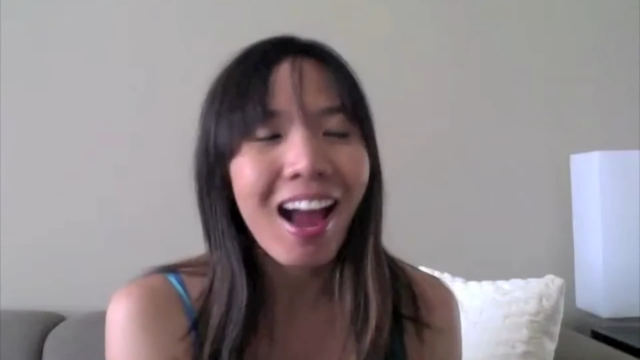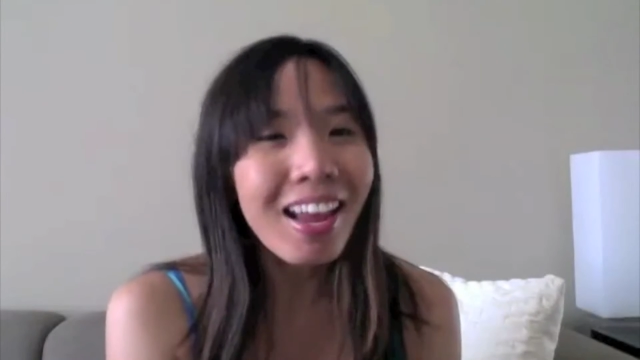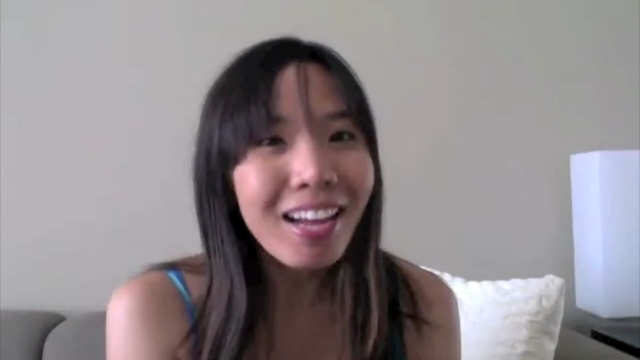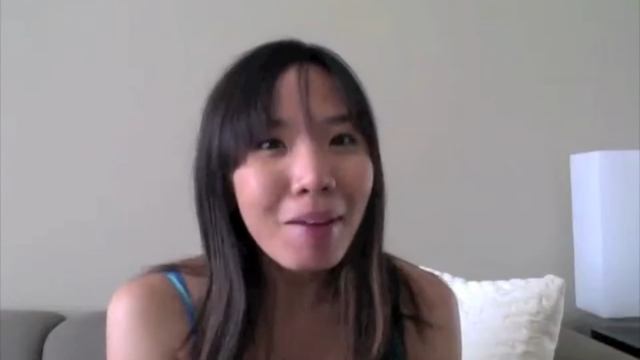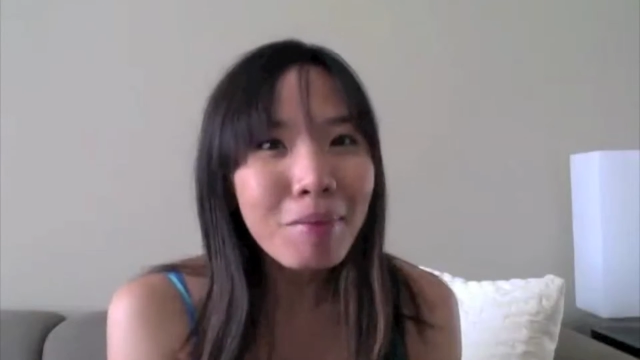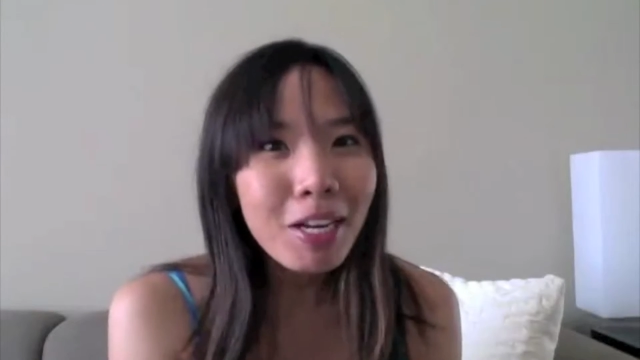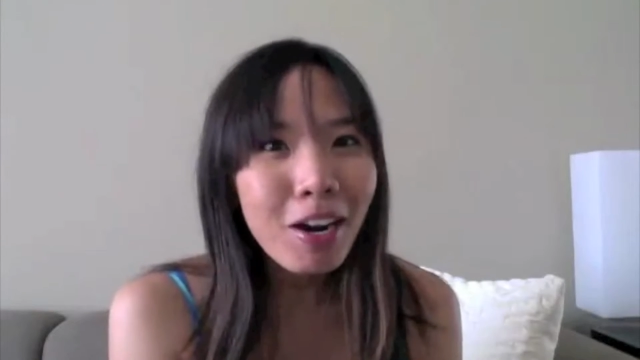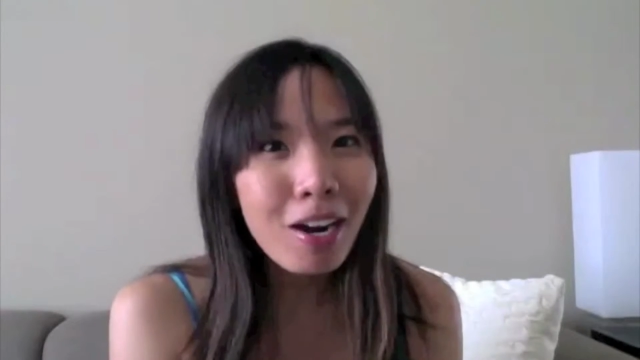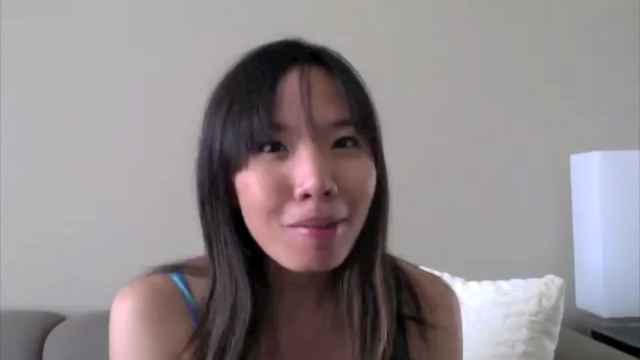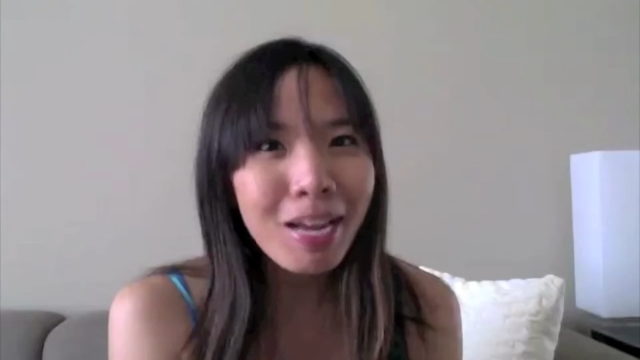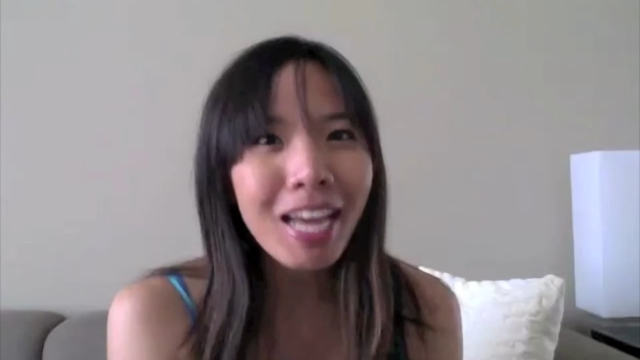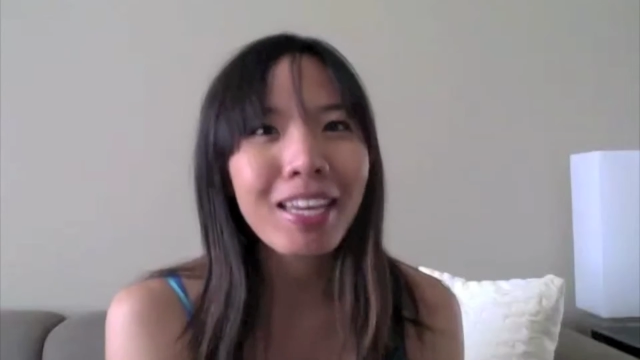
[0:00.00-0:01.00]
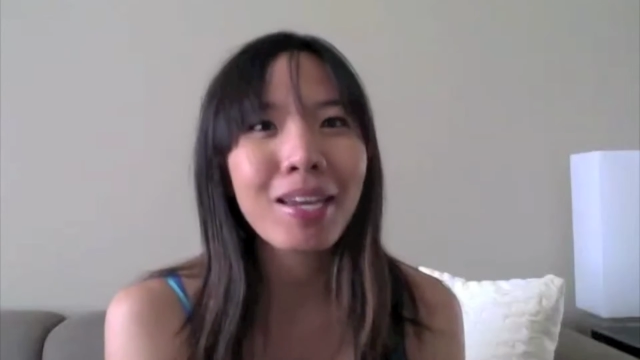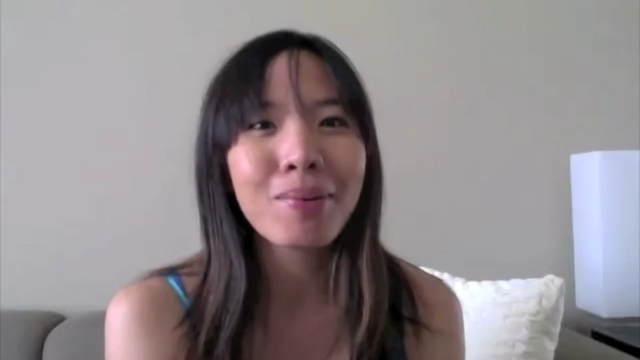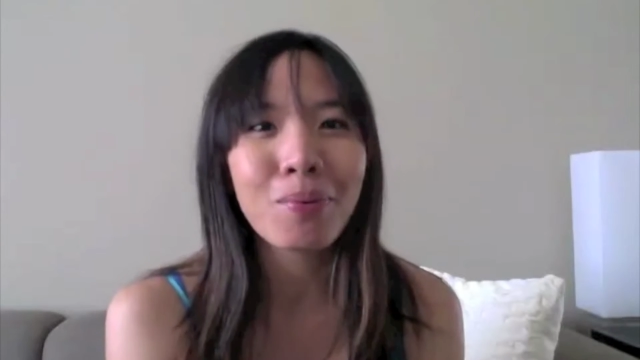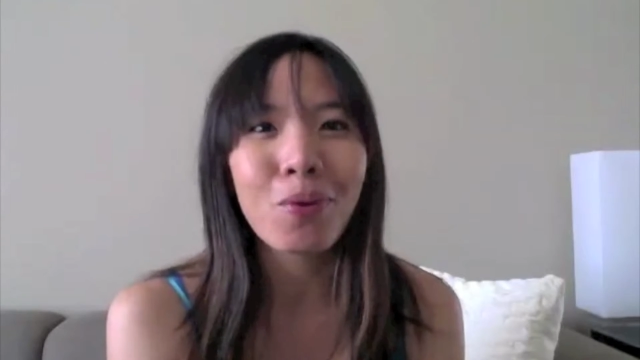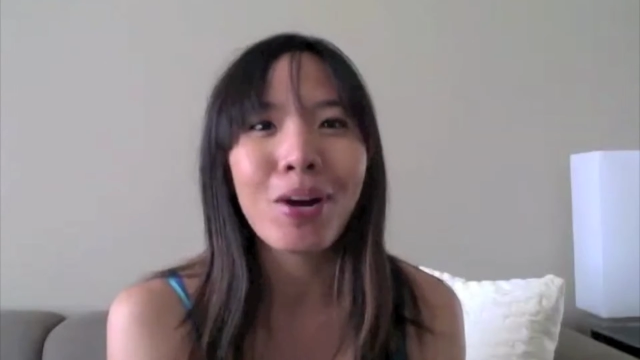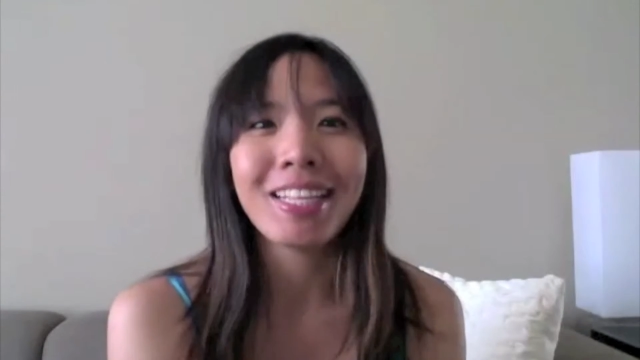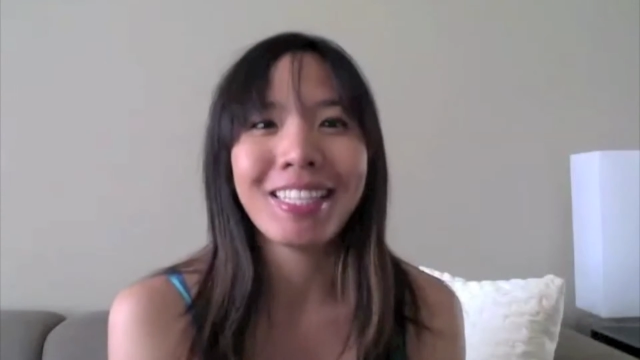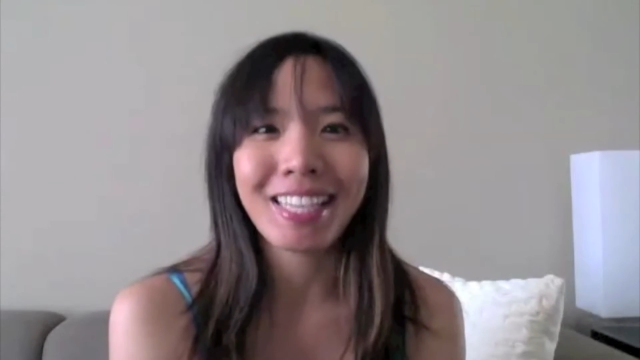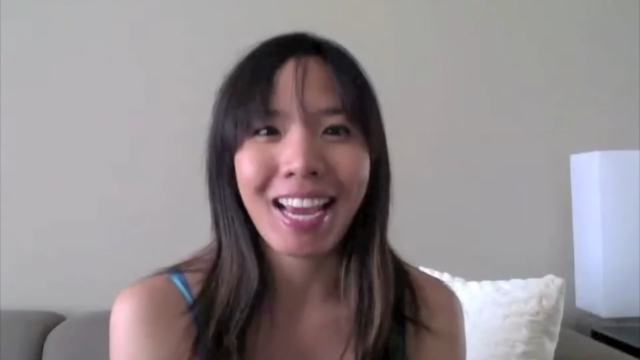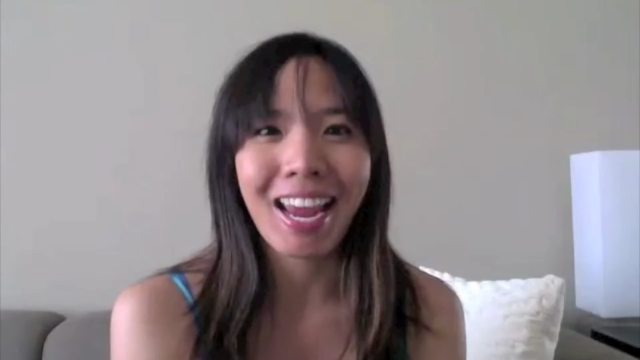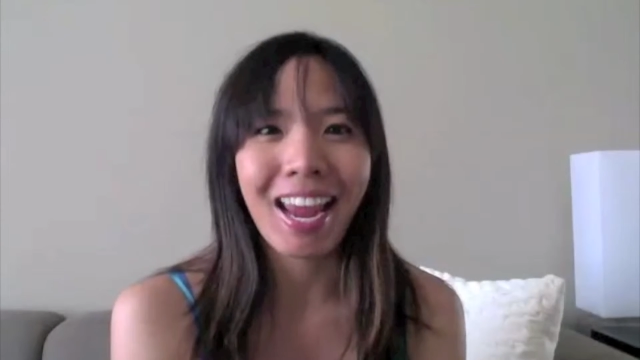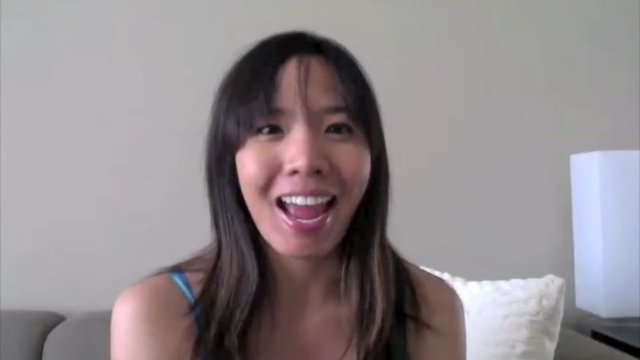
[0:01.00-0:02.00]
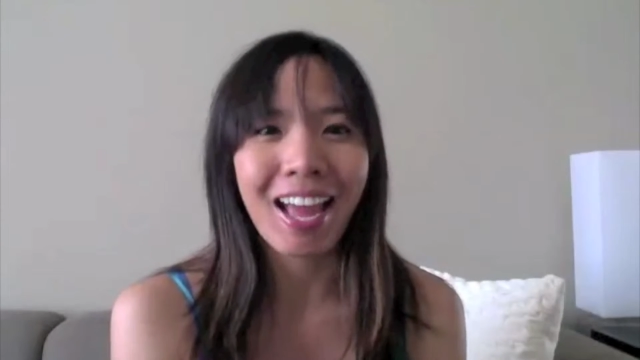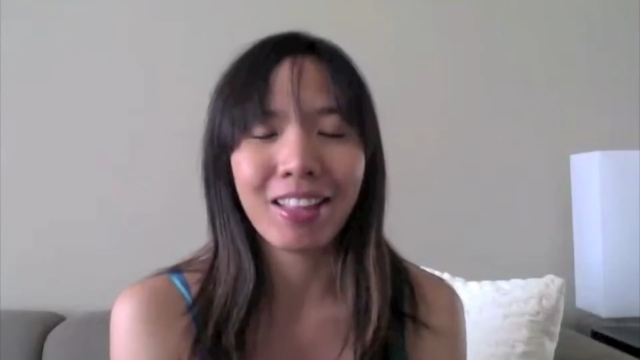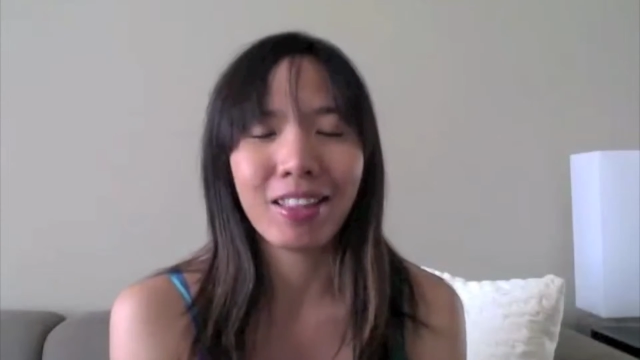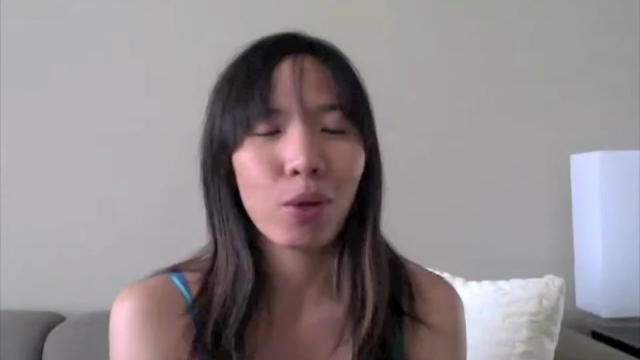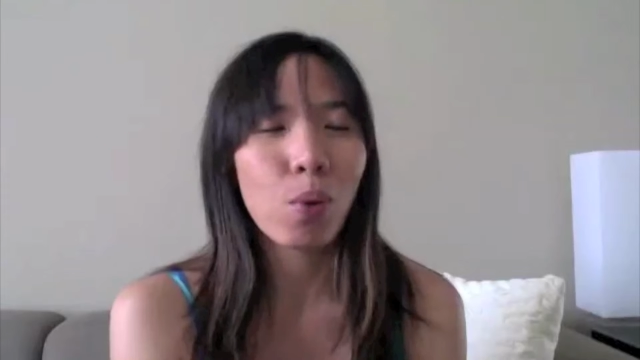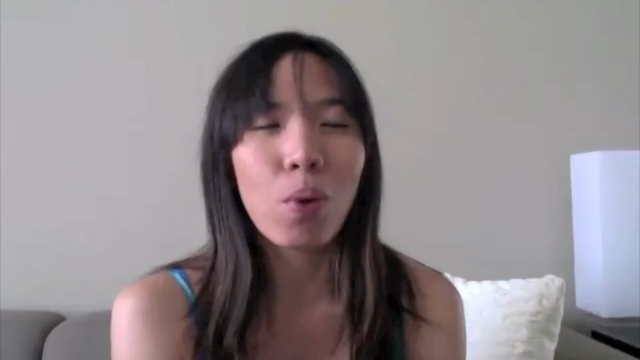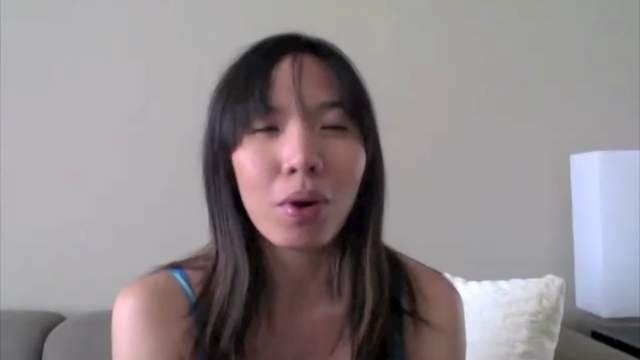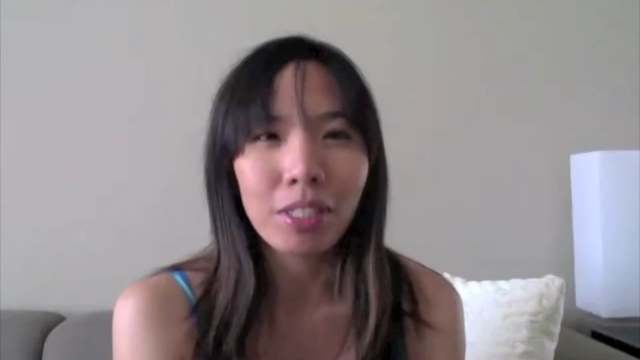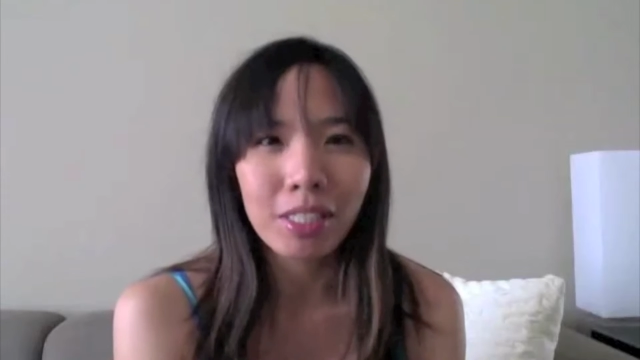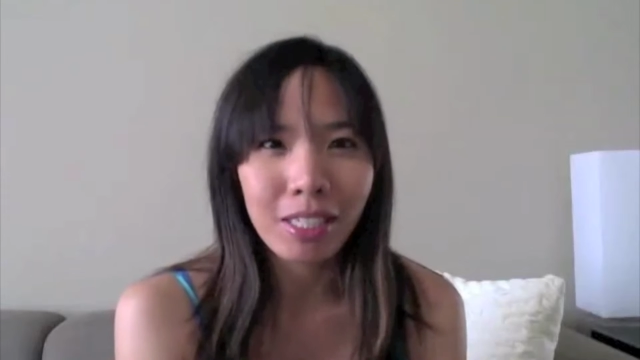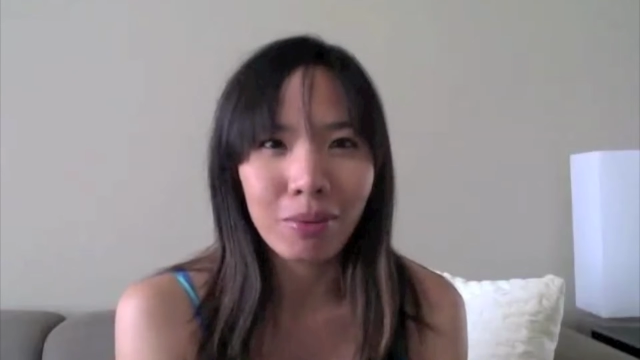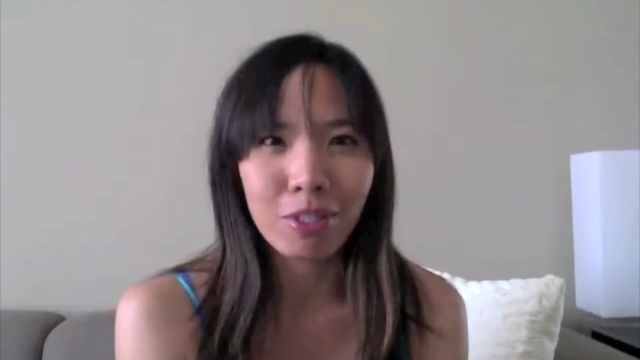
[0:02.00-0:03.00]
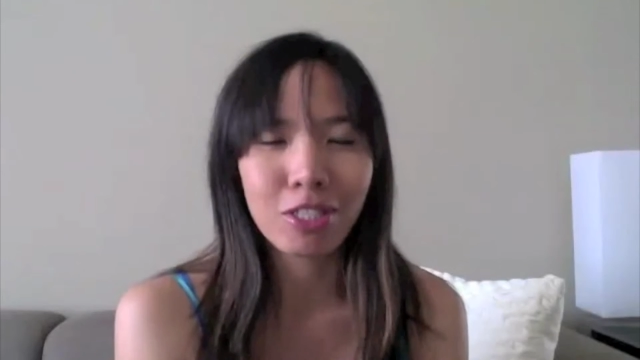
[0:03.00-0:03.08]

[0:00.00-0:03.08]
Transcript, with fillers: I got my car back in one day and the quality was